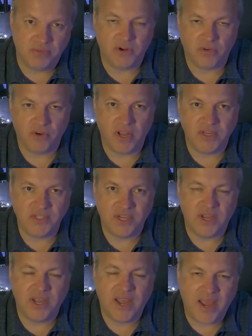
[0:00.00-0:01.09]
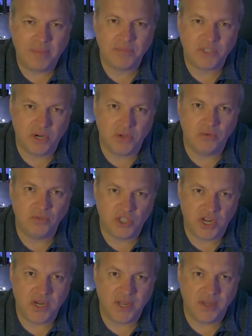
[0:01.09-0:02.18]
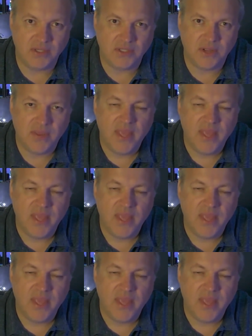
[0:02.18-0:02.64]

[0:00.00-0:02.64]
of a creator, absolute genius.